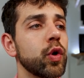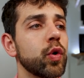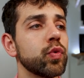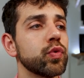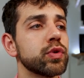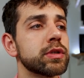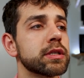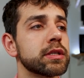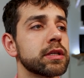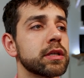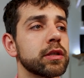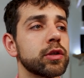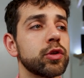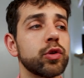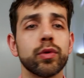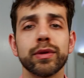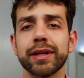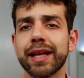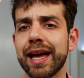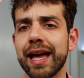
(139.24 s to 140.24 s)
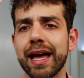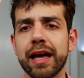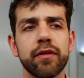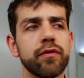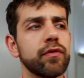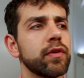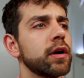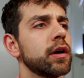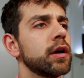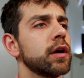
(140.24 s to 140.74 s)
those don't have.
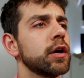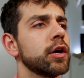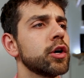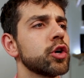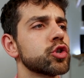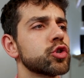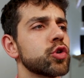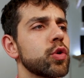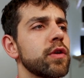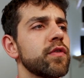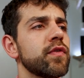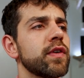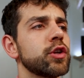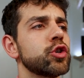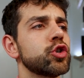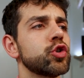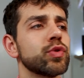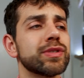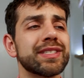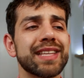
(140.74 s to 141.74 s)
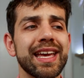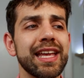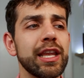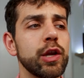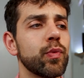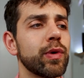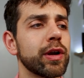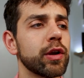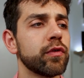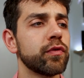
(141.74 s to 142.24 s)
So if I choose
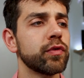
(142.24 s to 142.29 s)
any one